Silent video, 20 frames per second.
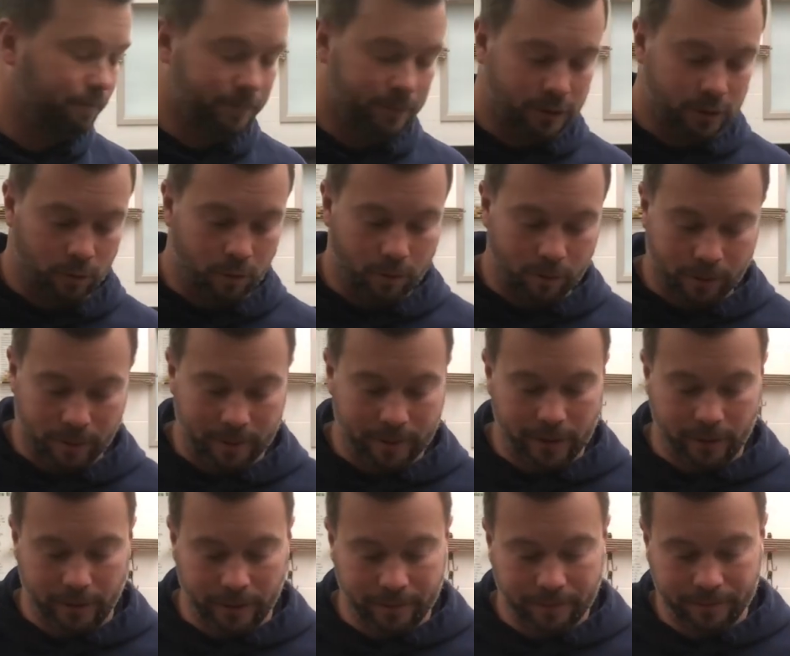So what we're going to be
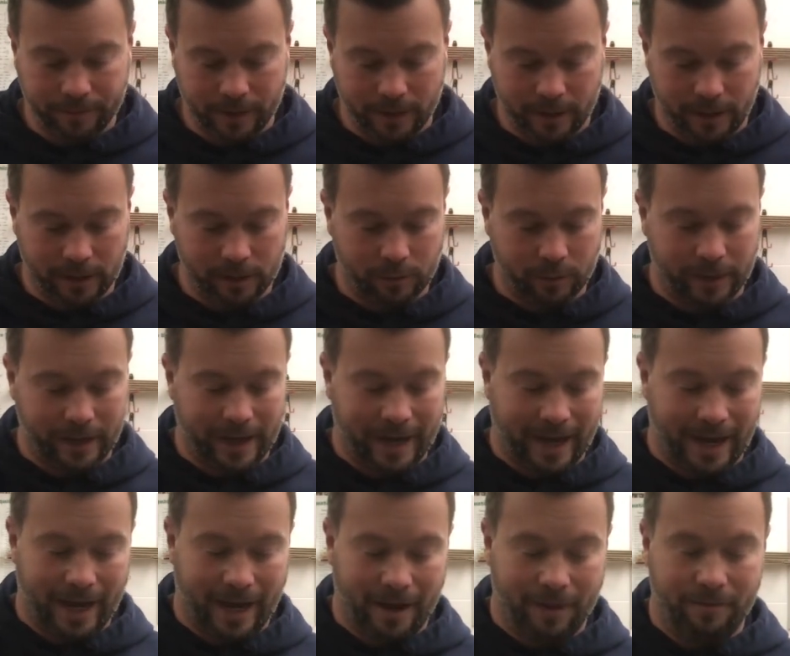doing is we
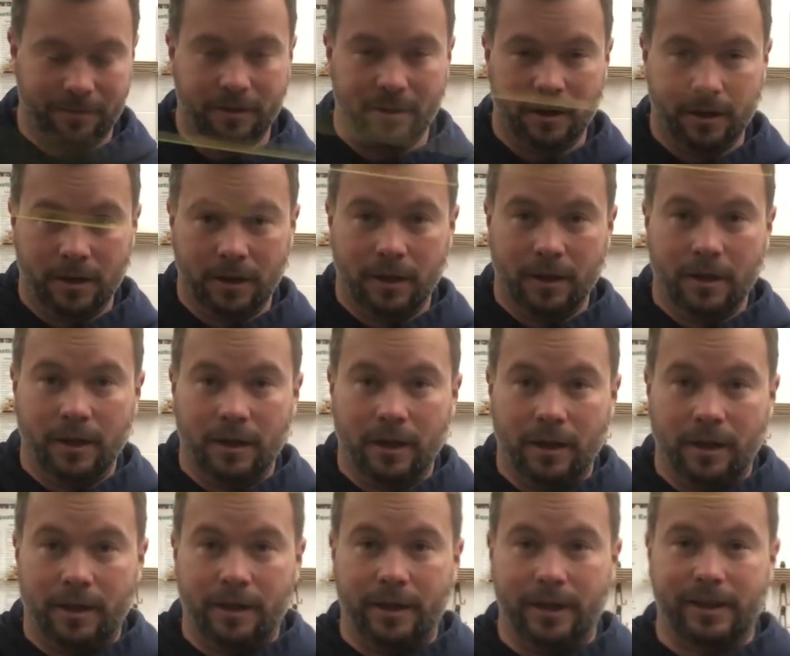have
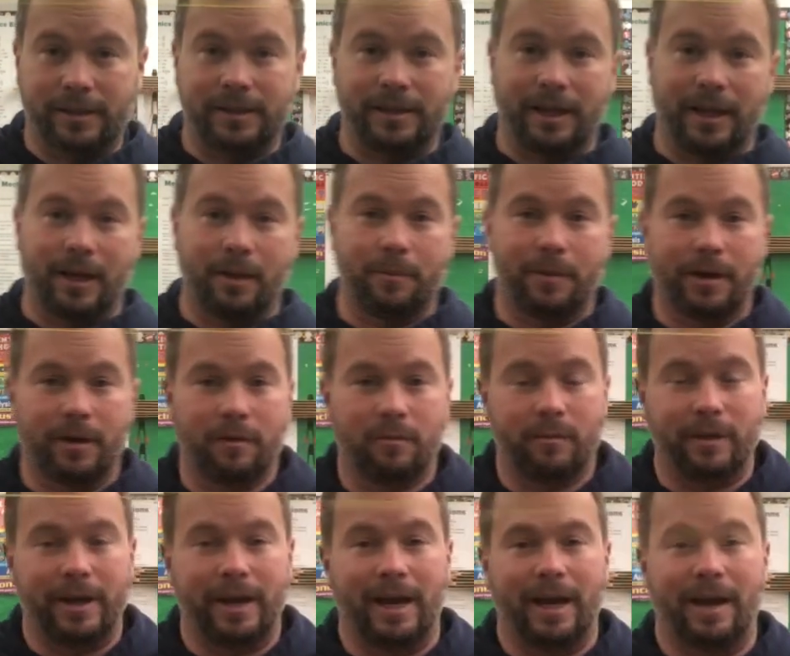this setup here.
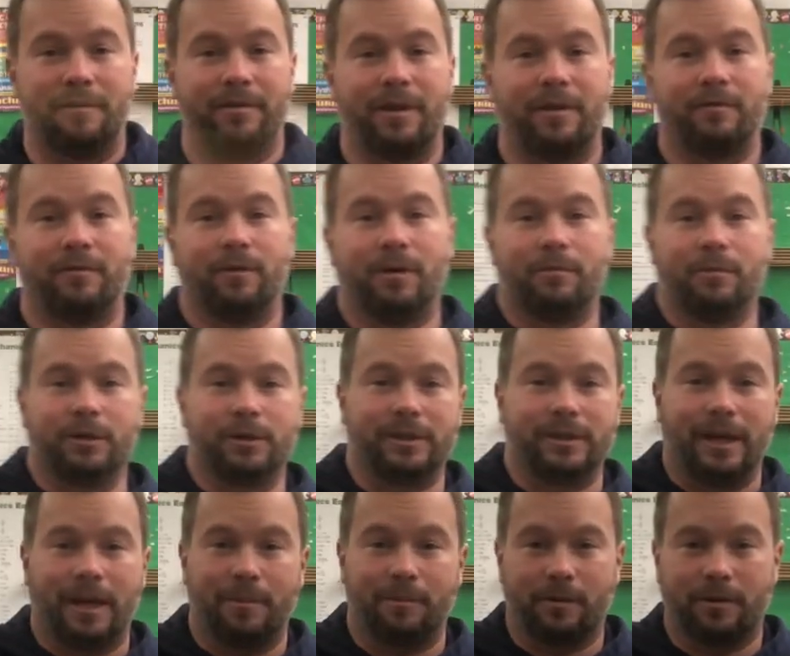We have a rubber
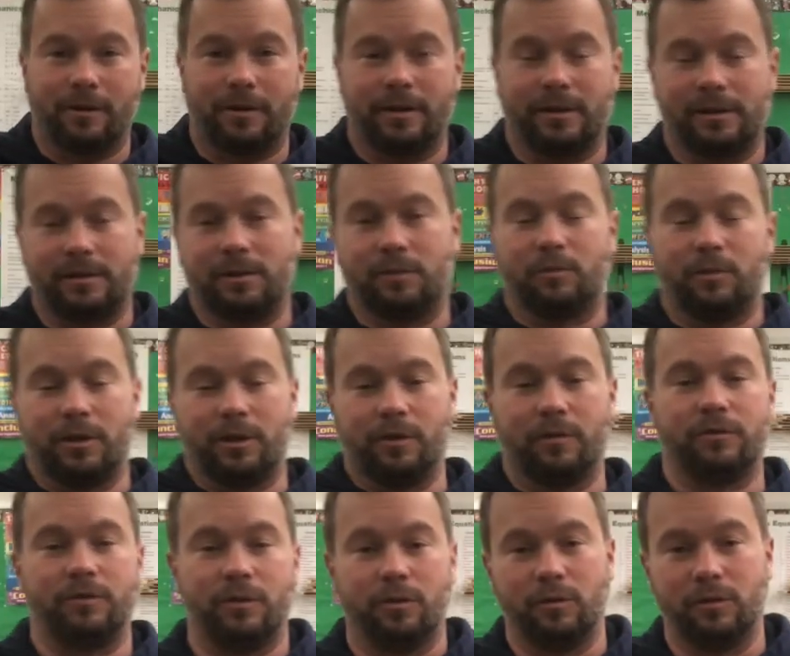stopper. This is what you've
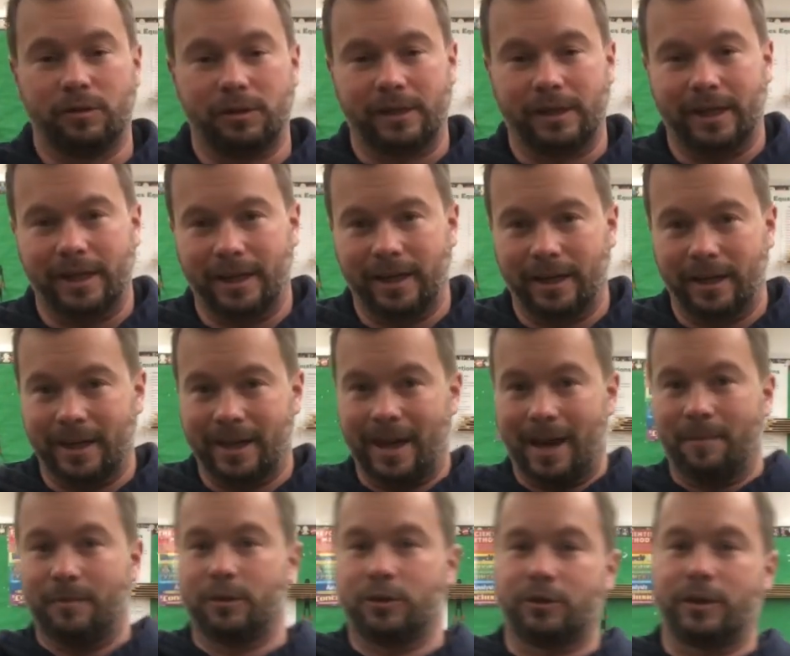used in
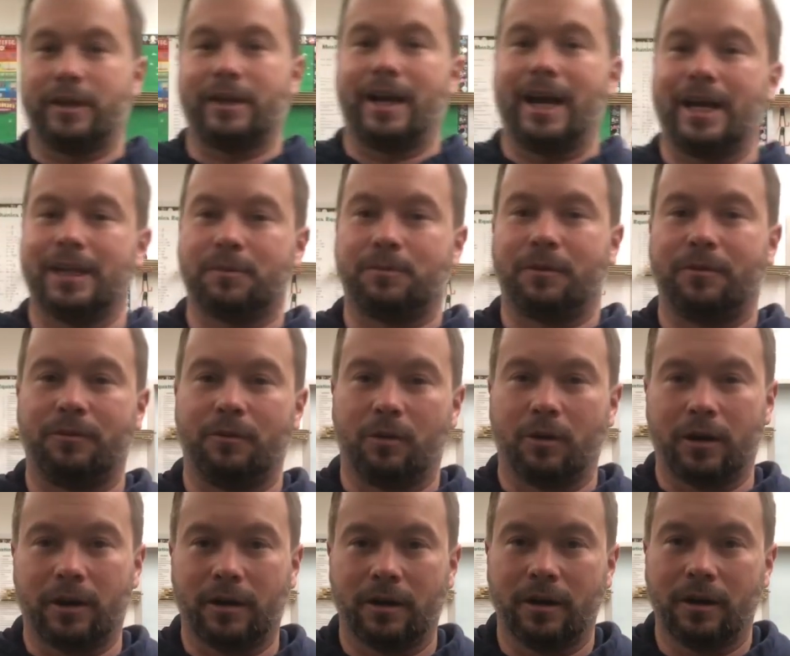chemistry class
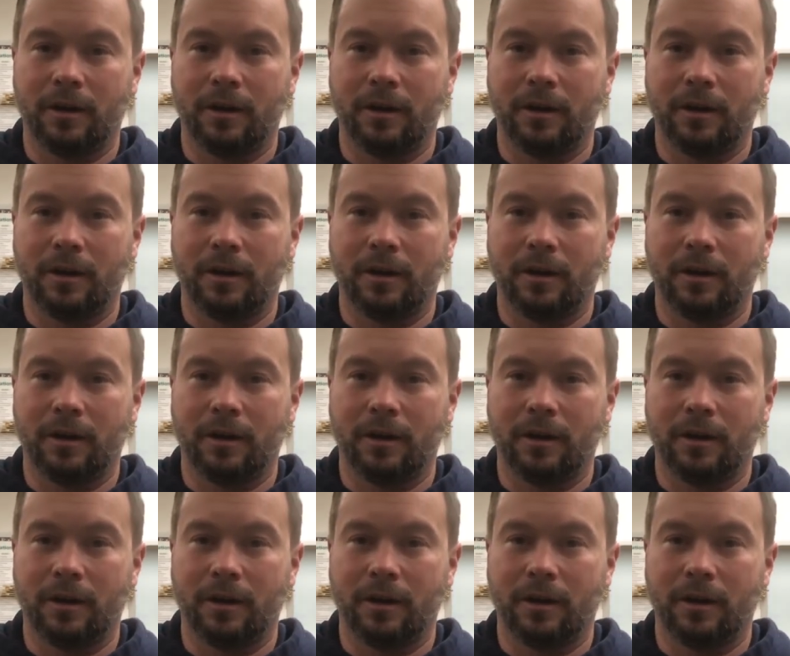before.